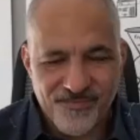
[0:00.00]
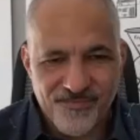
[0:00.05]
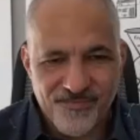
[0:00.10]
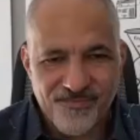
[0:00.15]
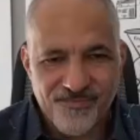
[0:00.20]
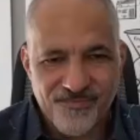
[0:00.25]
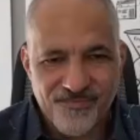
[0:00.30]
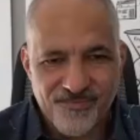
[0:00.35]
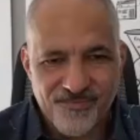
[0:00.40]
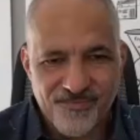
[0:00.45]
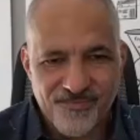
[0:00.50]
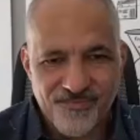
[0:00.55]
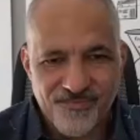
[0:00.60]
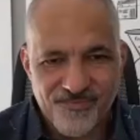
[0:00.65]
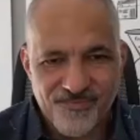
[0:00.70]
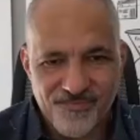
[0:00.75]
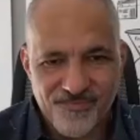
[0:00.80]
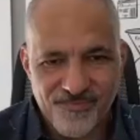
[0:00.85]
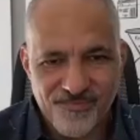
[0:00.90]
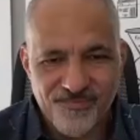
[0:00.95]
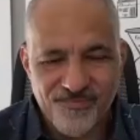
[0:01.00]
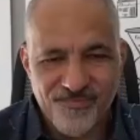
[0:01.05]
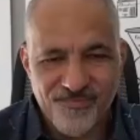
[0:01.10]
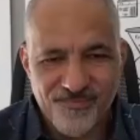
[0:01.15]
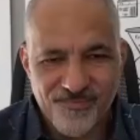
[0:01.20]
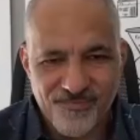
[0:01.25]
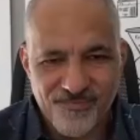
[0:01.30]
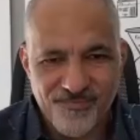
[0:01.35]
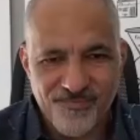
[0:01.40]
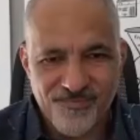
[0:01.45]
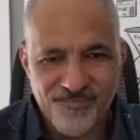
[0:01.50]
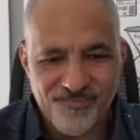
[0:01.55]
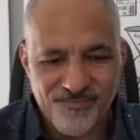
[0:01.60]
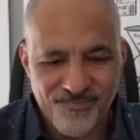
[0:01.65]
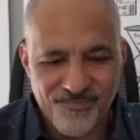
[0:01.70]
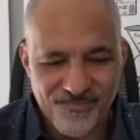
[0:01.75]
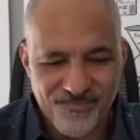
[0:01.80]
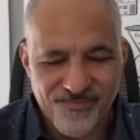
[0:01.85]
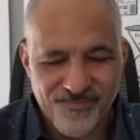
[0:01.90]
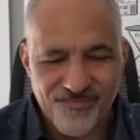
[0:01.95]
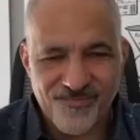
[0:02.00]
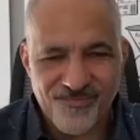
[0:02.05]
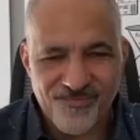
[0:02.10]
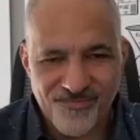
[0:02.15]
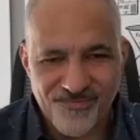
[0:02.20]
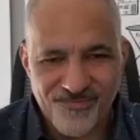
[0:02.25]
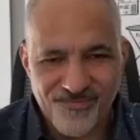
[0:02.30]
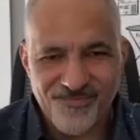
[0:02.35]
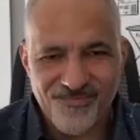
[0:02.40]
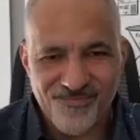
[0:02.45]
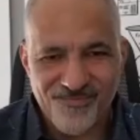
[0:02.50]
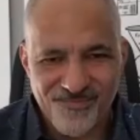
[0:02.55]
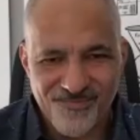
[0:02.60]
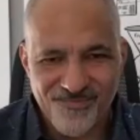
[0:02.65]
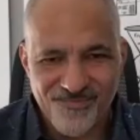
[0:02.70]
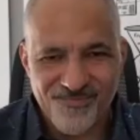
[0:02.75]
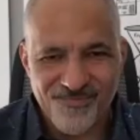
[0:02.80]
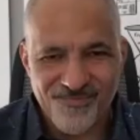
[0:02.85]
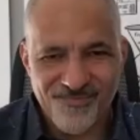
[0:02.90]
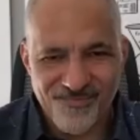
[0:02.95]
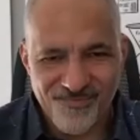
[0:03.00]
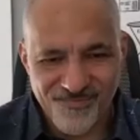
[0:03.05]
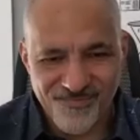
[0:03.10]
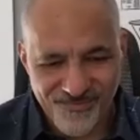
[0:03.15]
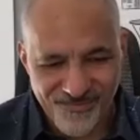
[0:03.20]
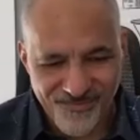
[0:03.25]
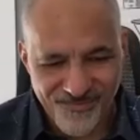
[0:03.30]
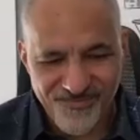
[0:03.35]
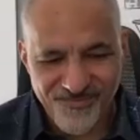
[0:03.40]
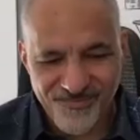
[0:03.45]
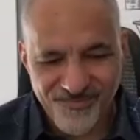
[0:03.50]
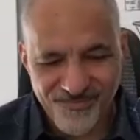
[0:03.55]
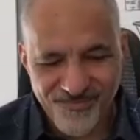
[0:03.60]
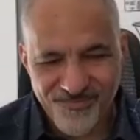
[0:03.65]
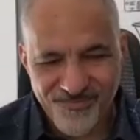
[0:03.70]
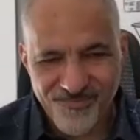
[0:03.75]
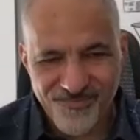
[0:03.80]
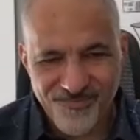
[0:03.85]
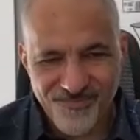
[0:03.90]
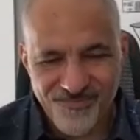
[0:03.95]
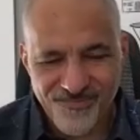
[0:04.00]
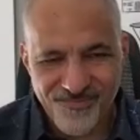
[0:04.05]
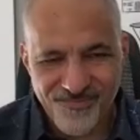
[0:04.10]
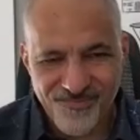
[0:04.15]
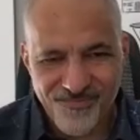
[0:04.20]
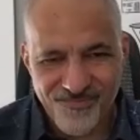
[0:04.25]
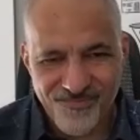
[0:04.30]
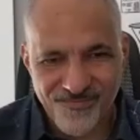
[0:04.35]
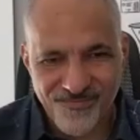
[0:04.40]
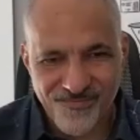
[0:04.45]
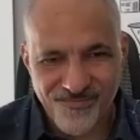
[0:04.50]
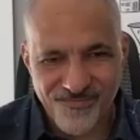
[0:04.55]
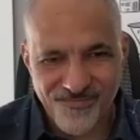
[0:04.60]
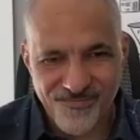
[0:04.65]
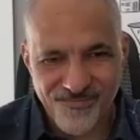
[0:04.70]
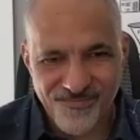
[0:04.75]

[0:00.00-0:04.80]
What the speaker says: [no speech]